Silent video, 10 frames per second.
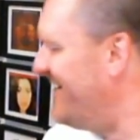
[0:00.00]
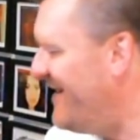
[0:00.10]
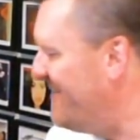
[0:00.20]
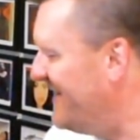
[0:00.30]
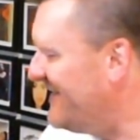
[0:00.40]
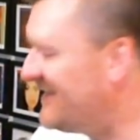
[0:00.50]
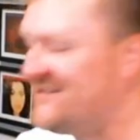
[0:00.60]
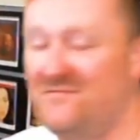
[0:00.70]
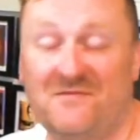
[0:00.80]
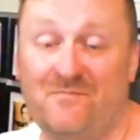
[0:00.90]
I mean, that's
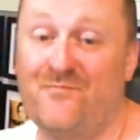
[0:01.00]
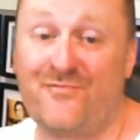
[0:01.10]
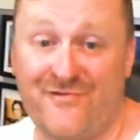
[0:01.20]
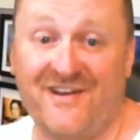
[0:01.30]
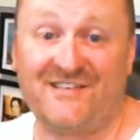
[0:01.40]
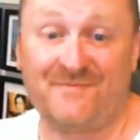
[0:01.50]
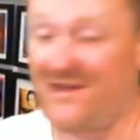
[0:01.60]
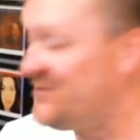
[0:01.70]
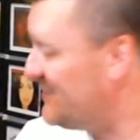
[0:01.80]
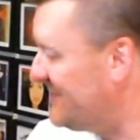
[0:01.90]
some pretty
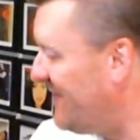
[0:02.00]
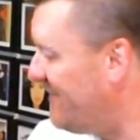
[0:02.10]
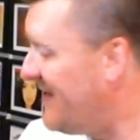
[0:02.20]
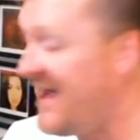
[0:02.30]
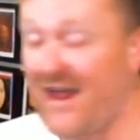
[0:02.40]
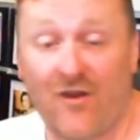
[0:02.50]
special stuff there.